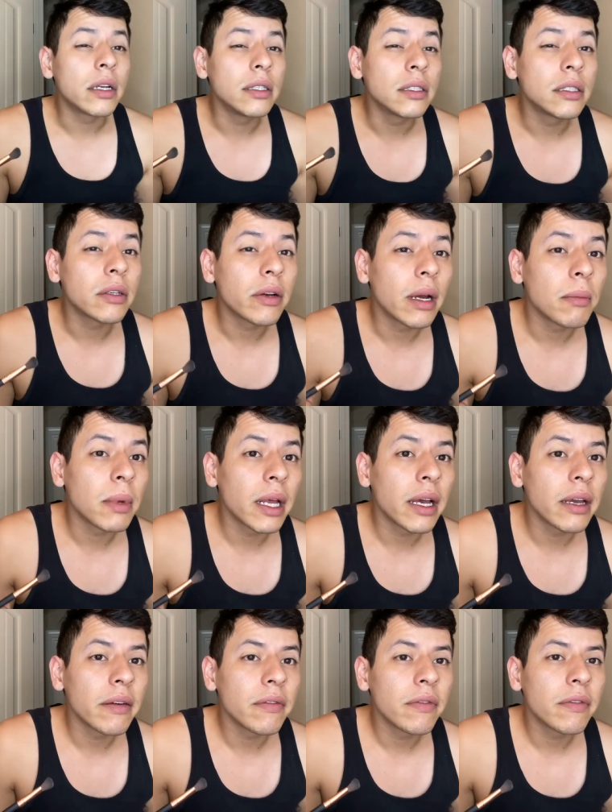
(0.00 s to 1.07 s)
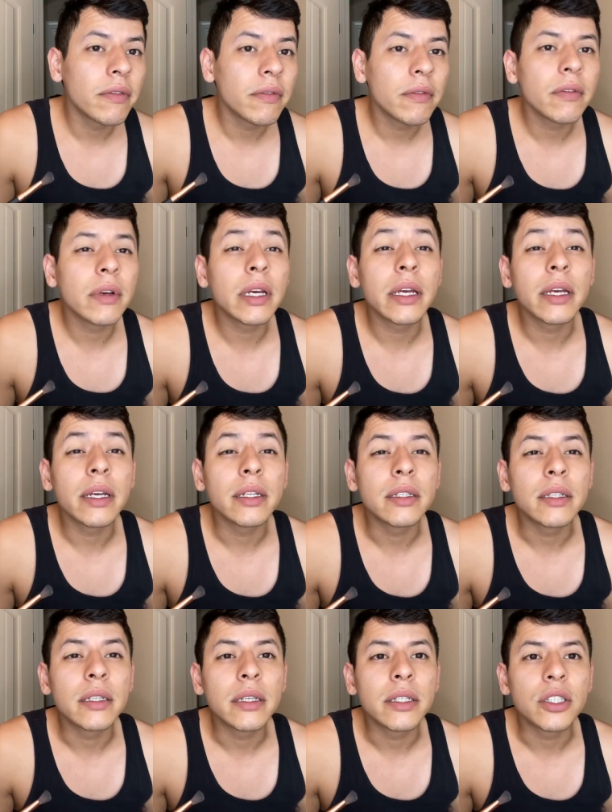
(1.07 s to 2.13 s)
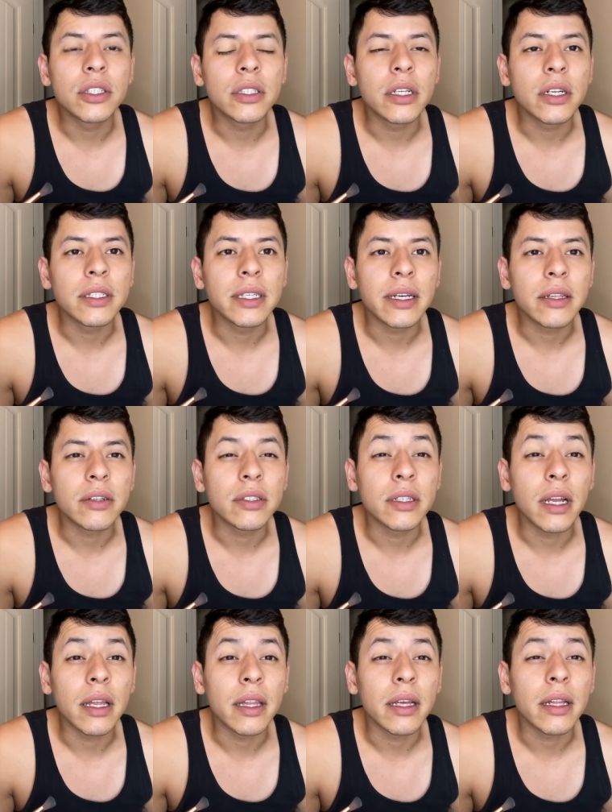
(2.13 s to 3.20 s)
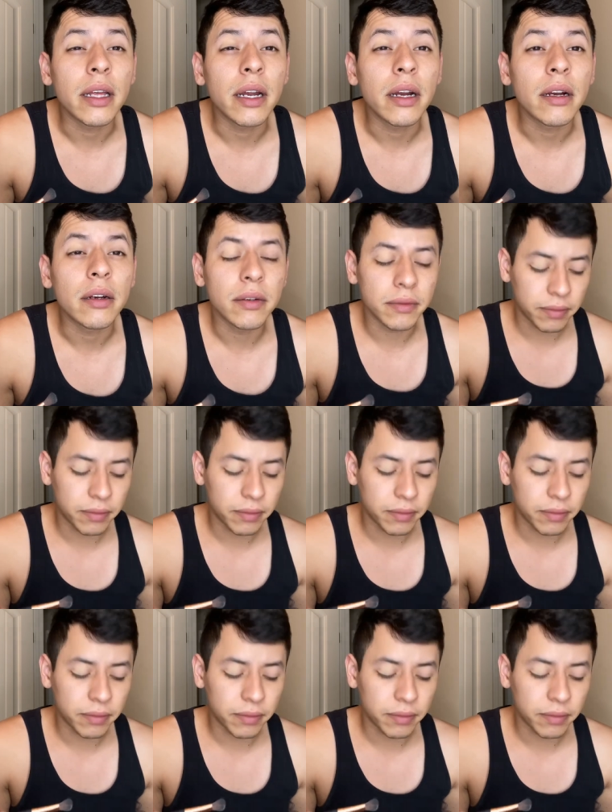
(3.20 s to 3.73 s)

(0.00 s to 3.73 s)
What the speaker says: Instagram Live. It just looks like there's nothing there.